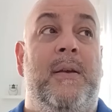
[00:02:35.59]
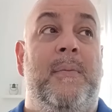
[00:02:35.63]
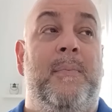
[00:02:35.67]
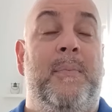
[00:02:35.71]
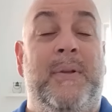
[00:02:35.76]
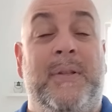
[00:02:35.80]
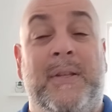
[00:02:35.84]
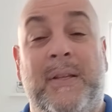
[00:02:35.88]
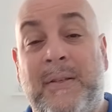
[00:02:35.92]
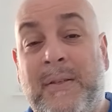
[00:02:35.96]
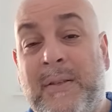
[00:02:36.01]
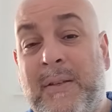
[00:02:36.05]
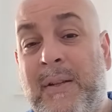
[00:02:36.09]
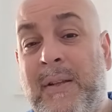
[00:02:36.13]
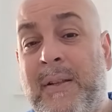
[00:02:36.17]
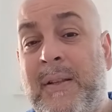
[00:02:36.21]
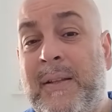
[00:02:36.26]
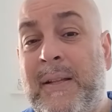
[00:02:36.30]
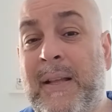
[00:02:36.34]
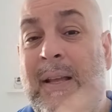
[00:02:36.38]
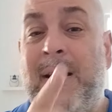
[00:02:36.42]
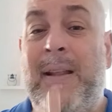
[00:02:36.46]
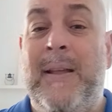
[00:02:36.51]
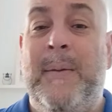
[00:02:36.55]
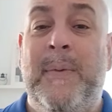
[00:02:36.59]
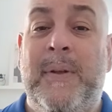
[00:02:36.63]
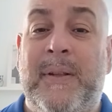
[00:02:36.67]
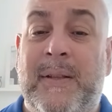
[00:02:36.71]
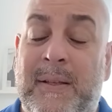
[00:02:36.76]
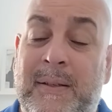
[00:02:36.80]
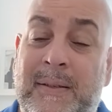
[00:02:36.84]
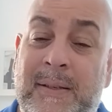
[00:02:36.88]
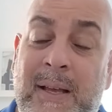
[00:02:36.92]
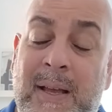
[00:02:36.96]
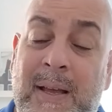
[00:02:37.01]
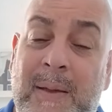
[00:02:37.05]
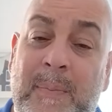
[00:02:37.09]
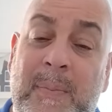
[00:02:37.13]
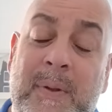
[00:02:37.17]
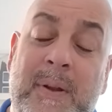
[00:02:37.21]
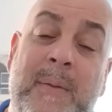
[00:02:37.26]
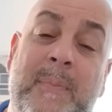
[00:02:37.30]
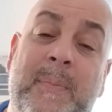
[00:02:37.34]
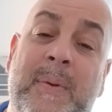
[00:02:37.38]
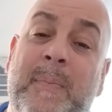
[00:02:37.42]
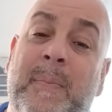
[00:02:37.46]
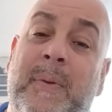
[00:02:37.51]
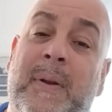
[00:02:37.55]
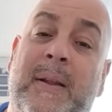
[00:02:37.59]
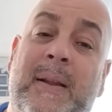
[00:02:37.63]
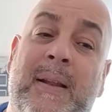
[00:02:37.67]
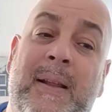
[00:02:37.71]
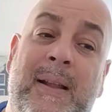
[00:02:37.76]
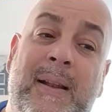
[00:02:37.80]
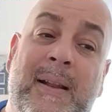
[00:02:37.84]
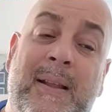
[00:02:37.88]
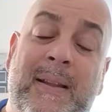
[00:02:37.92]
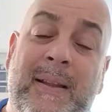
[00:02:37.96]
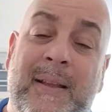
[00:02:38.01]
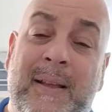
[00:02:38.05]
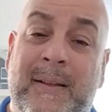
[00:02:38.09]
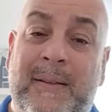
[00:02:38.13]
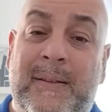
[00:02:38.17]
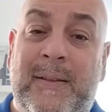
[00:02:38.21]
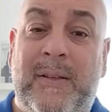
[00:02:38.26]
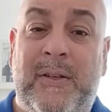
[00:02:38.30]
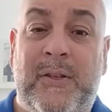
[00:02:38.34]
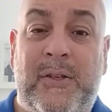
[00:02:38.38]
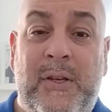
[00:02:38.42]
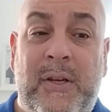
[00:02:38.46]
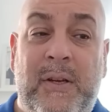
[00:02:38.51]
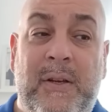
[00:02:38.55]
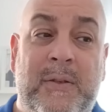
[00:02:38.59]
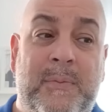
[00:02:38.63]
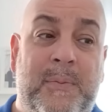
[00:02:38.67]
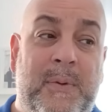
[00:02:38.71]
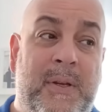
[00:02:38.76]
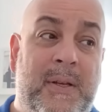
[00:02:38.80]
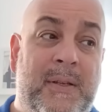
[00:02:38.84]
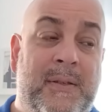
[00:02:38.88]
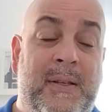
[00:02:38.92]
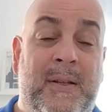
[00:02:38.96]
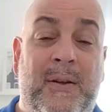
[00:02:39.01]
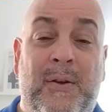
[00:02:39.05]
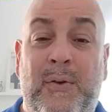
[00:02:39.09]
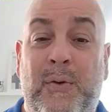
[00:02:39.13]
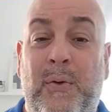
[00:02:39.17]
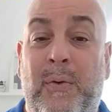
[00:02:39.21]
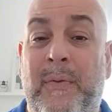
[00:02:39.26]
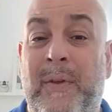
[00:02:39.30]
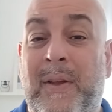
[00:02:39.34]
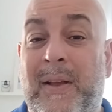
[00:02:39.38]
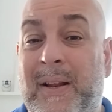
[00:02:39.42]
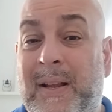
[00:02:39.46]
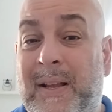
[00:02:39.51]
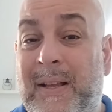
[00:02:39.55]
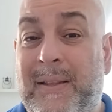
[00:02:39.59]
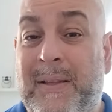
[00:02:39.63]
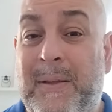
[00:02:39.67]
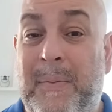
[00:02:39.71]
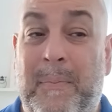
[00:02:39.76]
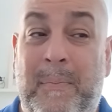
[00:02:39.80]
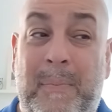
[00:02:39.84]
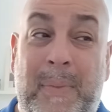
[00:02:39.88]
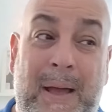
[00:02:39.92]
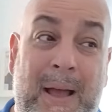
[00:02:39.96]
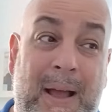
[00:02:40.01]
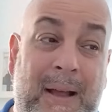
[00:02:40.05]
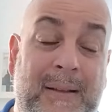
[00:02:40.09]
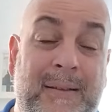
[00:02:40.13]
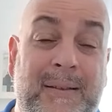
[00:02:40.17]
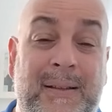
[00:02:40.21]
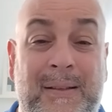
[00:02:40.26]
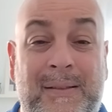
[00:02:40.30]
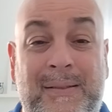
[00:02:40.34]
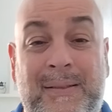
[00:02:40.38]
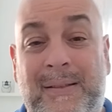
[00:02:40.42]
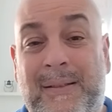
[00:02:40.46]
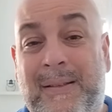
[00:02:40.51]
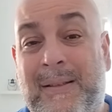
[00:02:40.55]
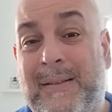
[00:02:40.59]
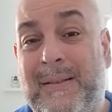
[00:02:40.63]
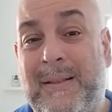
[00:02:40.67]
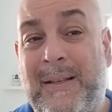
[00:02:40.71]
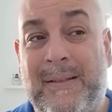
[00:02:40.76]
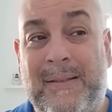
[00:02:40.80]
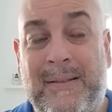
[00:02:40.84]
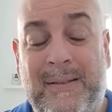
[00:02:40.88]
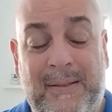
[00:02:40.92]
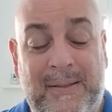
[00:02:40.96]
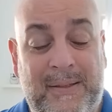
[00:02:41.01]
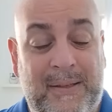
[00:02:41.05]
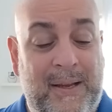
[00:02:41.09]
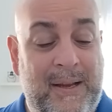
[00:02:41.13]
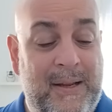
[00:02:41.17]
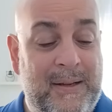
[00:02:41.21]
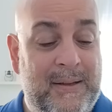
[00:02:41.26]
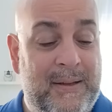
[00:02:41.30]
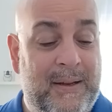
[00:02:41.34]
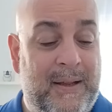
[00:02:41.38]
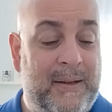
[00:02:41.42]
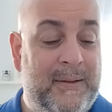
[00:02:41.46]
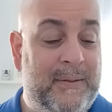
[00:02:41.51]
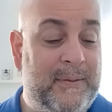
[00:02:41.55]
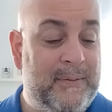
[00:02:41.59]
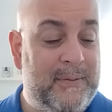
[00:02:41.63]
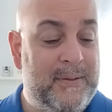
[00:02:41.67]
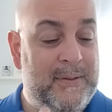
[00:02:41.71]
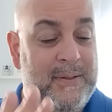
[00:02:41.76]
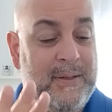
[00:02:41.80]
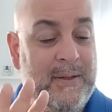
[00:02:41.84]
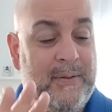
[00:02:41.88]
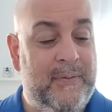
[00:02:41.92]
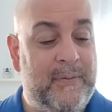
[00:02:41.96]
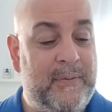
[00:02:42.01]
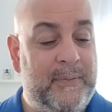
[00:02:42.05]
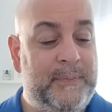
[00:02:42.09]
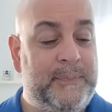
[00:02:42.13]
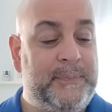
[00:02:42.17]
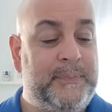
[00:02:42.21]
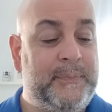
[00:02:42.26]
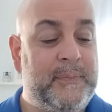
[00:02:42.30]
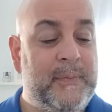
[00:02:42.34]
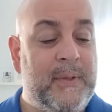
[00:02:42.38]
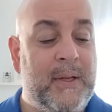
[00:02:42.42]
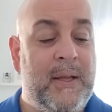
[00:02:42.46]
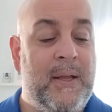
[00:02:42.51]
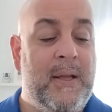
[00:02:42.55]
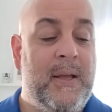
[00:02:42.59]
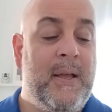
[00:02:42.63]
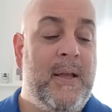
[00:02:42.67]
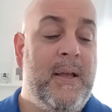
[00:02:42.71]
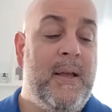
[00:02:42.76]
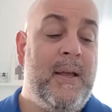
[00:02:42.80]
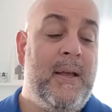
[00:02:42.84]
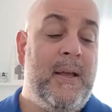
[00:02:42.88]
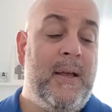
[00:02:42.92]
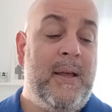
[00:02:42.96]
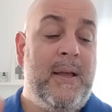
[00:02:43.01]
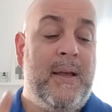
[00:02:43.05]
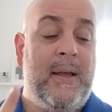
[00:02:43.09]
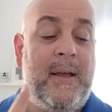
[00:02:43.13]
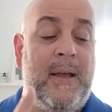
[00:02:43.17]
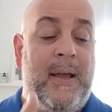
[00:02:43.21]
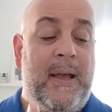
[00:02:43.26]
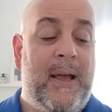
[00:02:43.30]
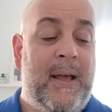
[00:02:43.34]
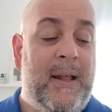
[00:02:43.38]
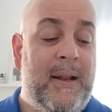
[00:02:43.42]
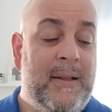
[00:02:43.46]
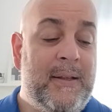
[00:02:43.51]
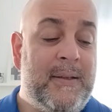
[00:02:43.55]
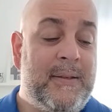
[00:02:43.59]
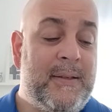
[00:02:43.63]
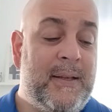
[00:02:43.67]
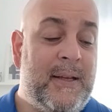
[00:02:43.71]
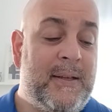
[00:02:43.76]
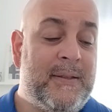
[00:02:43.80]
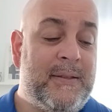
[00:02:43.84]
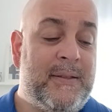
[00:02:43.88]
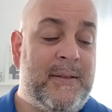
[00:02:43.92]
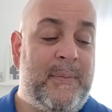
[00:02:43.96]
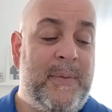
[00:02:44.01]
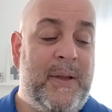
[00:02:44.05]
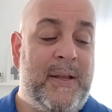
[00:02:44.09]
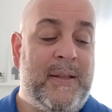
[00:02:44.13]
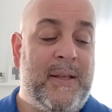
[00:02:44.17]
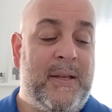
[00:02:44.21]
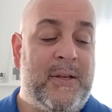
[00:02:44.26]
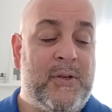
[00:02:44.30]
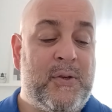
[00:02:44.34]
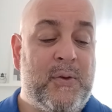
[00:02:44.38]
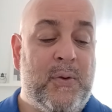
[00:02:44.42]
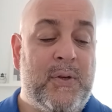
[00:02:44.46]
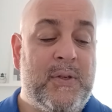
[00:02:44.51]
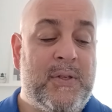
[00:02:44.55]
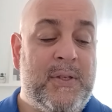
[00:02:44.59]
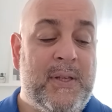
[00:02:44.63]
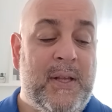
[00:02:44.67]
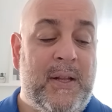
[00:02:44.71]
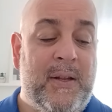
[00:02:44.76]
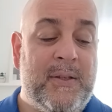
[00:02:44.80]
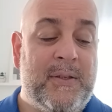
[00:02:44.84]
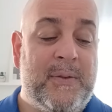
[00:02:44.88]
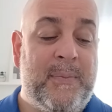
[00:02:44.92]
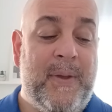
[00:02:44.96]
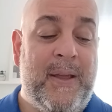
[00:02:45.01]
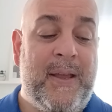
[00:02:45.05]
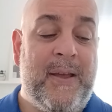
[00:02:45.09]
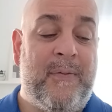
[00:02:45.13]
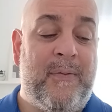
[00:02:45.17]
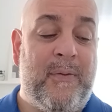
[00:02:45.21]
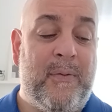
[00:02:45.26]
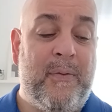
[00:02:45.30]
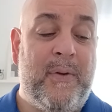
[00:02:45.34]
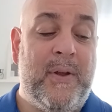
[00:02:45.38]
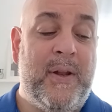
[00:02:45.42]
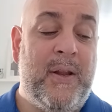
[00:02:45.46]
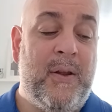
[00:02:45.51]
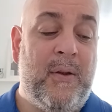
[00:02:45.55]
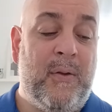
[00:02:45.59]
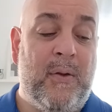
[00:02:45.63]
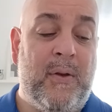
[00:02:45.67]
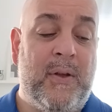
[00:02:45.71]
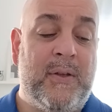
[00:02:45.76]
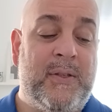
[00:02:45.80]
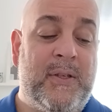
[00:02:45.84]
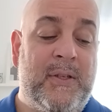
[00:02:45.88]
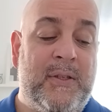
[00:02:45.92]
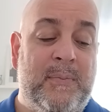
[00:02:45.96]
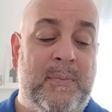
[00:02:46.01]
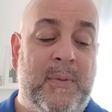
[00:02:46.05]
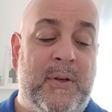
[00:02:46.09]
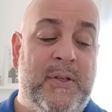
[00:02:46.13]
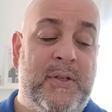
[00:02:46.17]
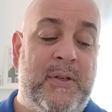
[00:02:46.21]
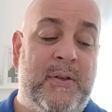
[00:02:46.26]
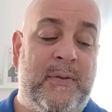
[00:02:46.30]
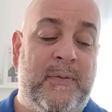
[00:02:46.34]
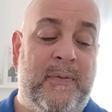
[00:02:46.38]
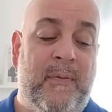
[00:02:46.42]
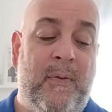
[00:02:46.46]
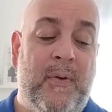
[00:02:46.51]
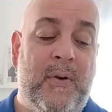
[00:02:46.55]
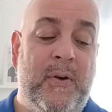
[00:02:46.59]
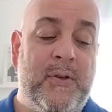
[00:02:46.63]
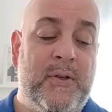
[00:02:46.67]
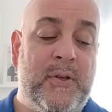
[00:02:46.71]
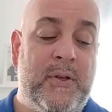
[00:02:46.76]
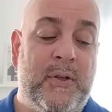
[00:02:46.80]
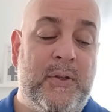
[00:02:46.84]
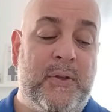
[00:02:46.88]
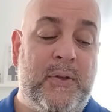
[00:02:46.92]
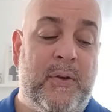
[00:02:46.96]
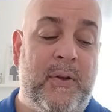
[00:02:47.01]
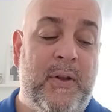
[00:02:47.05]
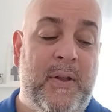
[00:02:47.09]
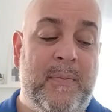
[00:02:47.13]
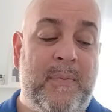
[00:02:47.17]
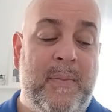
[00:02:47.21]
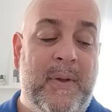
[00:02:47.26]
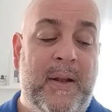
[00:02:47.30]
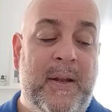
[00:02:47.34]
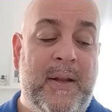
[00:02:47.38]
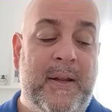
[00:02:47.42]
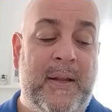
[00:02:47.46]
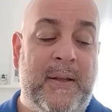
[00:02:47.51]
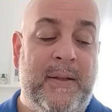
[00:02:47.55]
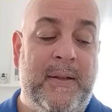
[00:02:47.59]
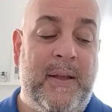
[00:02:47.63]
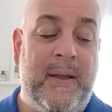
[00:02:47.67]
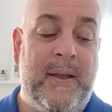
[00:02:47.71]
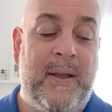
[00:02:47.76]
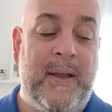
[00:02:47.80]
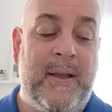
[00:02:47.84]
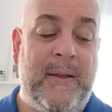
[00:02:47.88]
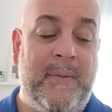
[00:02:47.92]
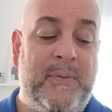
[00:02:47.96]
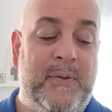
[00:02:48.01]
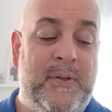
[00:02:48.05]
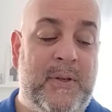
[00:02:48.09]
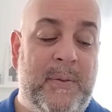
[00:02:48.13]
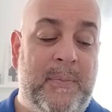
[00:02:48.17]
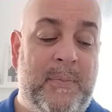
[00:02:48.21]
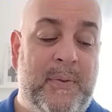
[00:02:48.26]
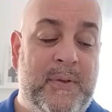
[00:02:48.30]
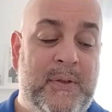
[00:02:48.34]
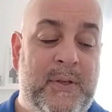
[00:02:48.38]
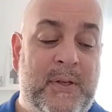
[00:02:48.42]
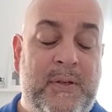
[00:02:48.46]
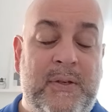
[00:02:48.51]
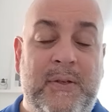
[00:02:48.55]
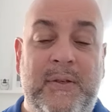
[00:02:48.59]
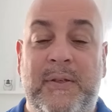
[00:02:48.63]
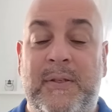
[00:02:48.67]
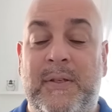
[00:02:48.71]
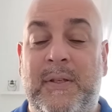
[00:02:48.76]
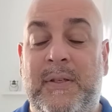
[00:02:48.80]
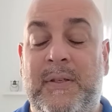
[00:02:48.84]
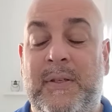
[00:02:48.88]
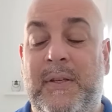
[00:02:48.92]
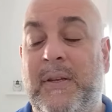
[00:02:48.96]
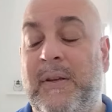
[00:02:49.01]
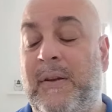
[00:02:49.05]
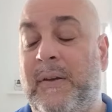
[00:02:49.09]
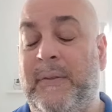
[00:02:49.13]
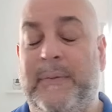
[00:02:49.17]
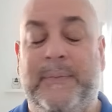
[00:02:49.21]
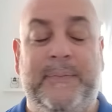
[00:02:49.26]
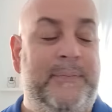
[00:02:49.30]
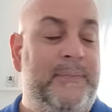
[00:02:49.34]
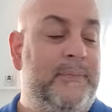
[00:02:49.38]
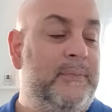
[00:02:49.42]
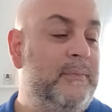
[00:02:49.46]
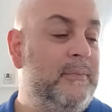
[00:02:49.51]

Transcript: But there's another dynamic that's happening. People are not lending out their shares because they don't know if they're going to get them back. That's a sideline stuff. Analysts estimate that short sellers may have already lost as much as $430 million on the AMC positions this year.